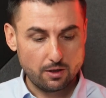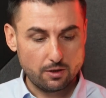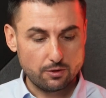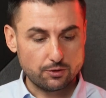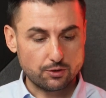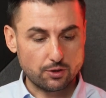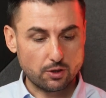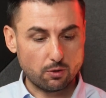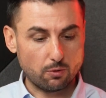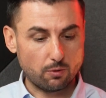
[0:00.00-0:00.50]

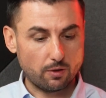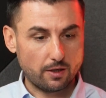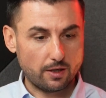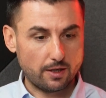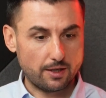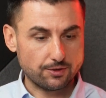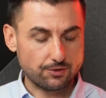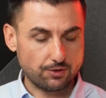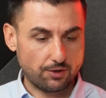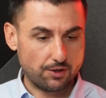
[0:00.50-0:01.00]
So
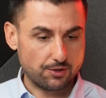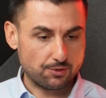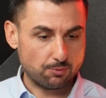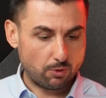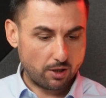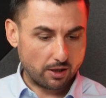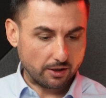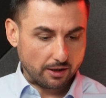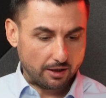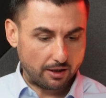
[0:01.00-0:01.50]
as
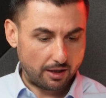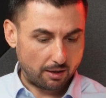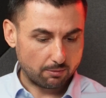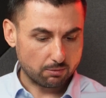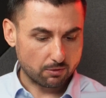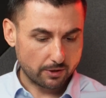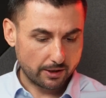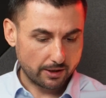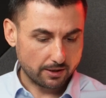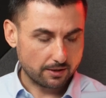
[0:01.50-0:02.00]
Mark
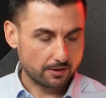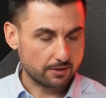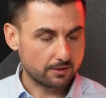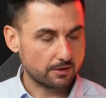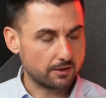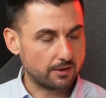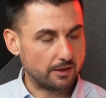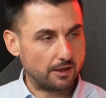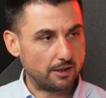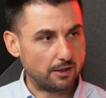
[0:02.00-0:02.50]
elaborated,
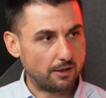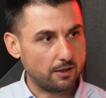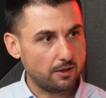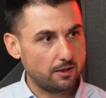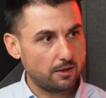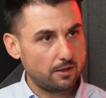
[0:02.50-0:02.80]
the